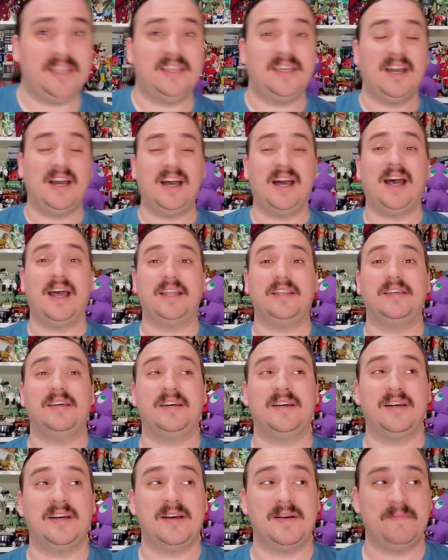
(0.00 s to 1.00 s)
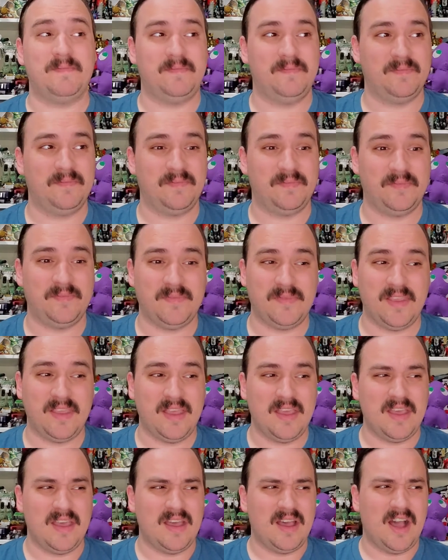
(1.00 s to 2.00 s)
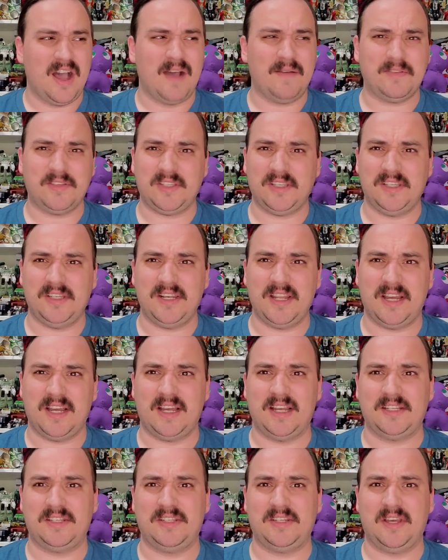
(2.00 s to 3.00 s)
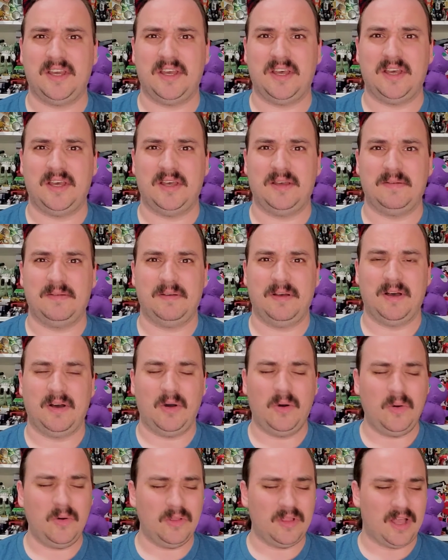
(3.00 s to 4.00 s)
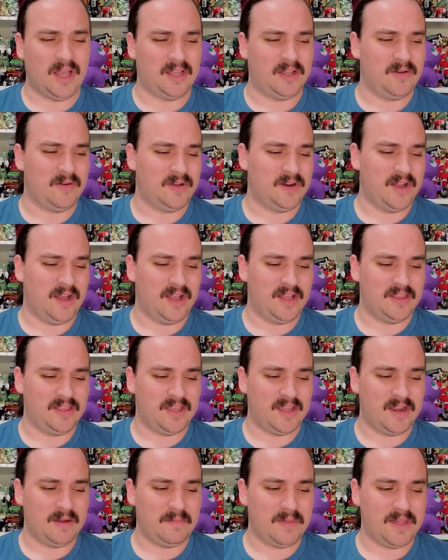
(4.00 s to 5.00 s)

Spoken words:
got. Obviously not a whole lot going on there,